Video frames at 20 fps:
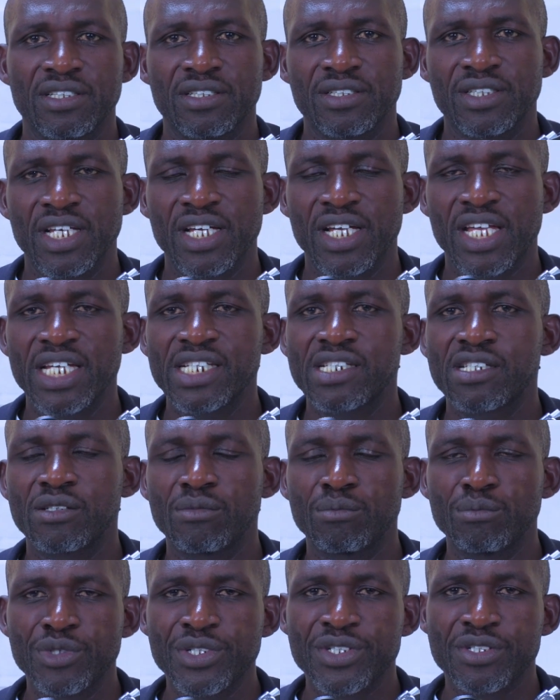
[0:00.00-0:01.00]
They get
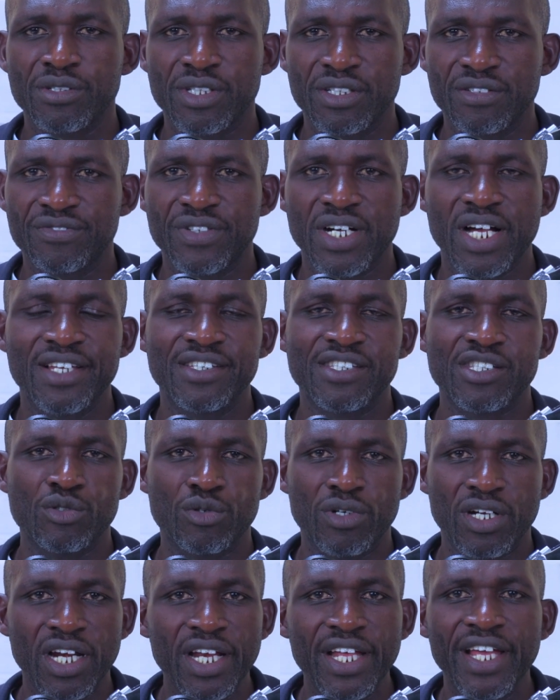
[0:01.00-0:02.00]
most of the files to
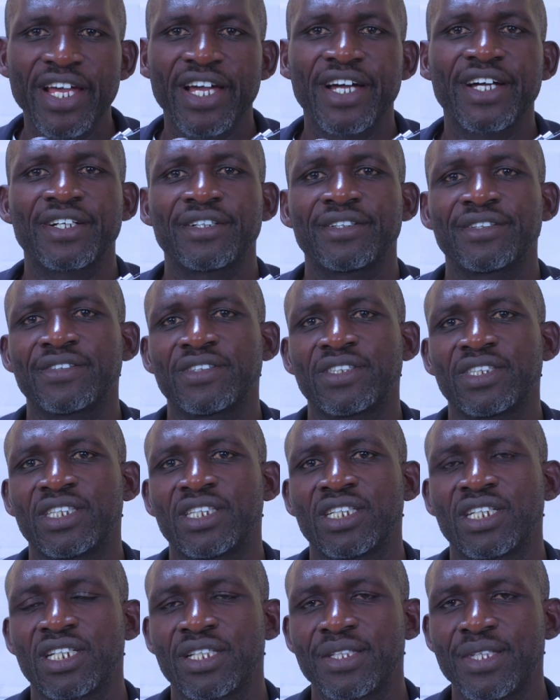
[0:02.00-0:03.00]
clear.
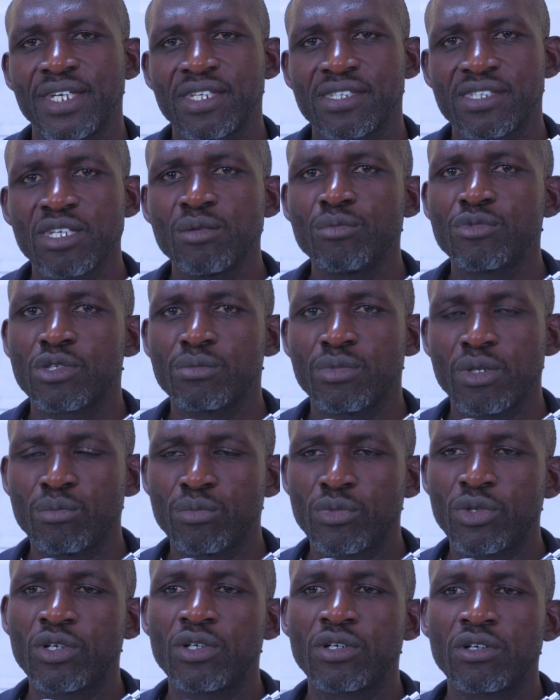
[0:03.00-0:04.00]
They seem to be
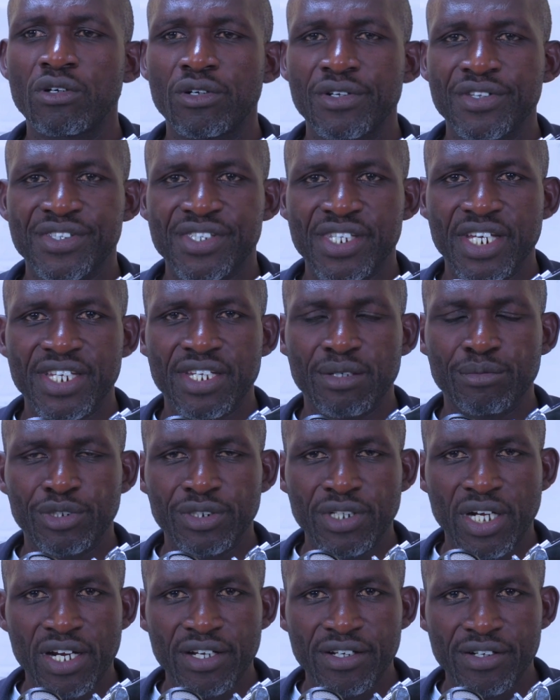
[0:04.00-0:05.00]
more concerned
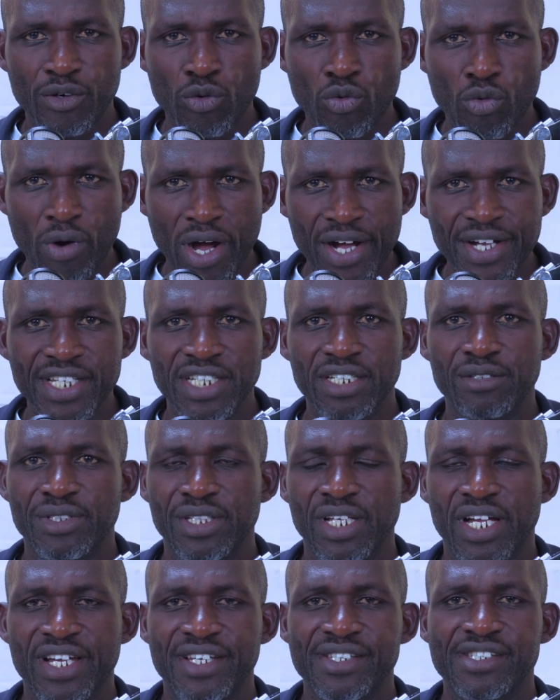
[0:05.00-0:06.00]
about working
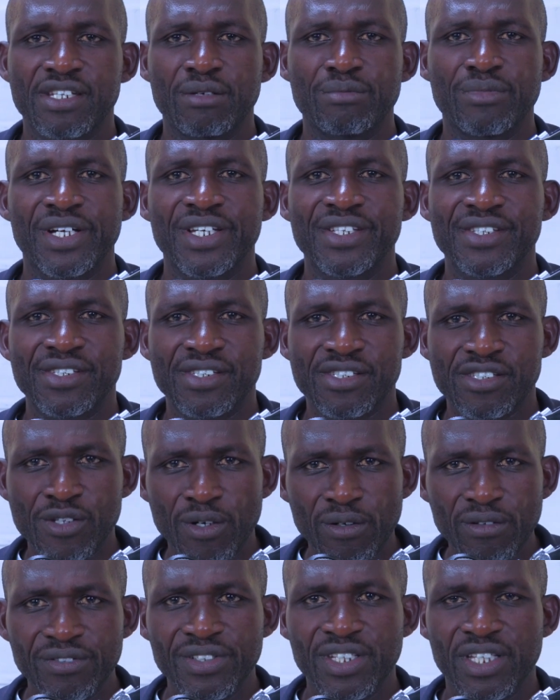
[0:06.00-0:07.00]
with customers,
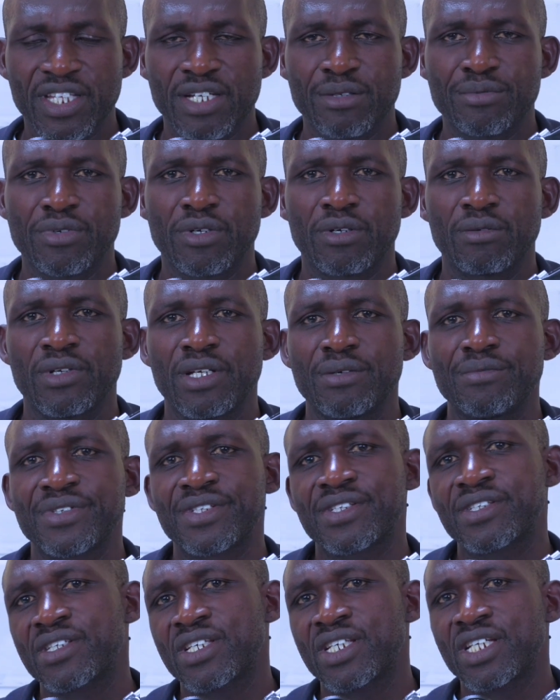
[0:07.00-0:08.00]
solving their
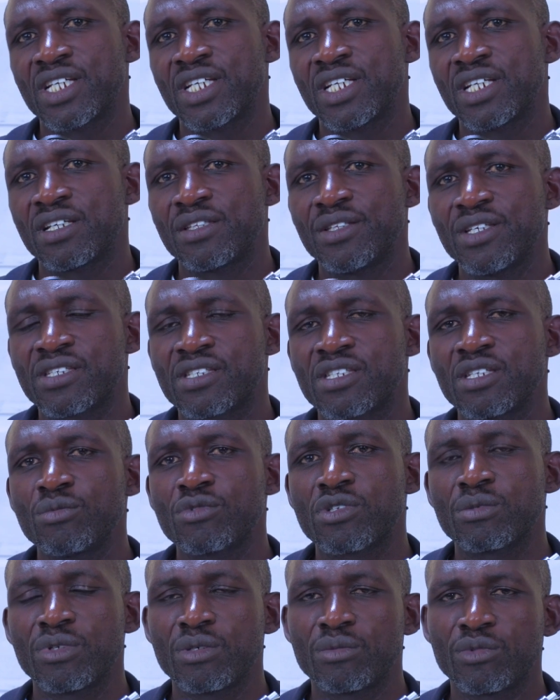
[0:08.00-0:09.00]
problems. They seem
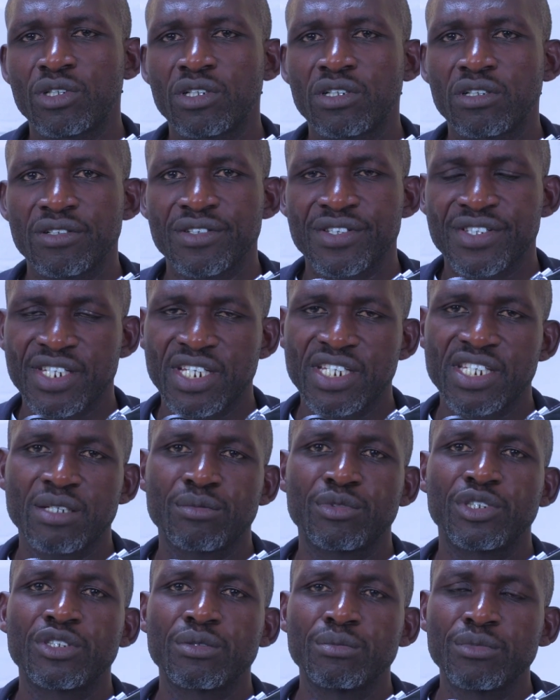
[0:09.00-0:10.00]
to be more concerned
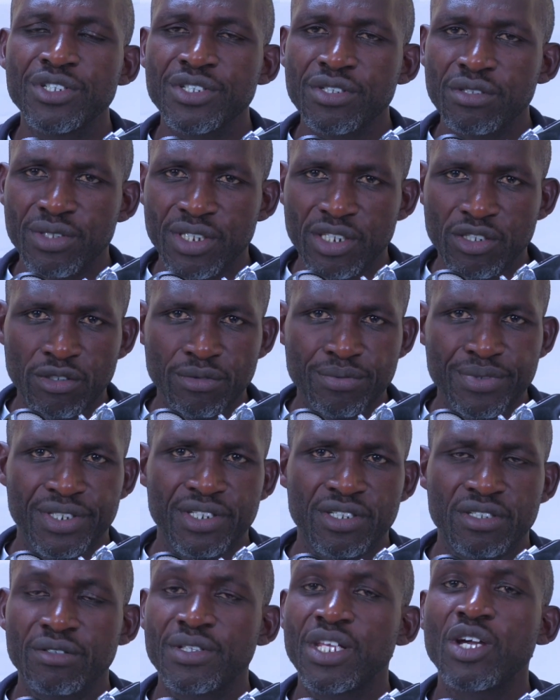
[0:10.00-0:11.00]
about most of the corporate
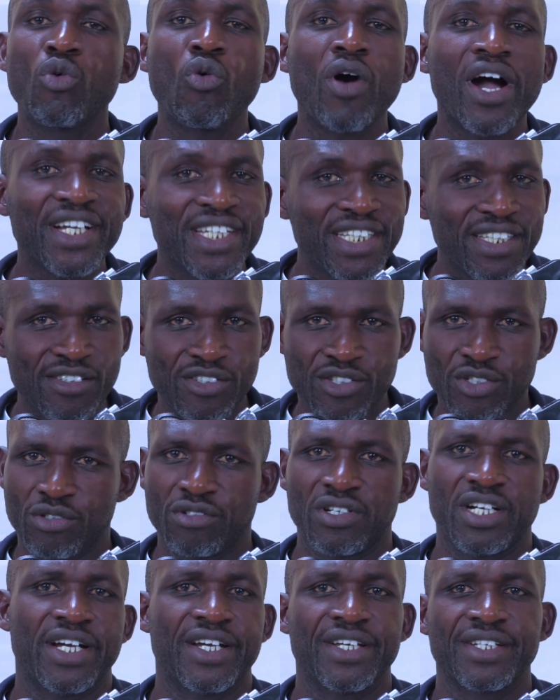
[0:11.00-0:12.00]
issues. They're working so
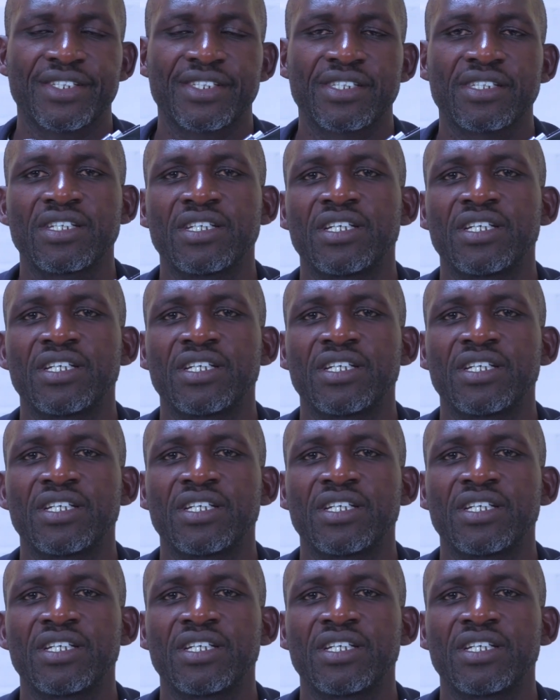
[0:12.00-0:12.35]
hard.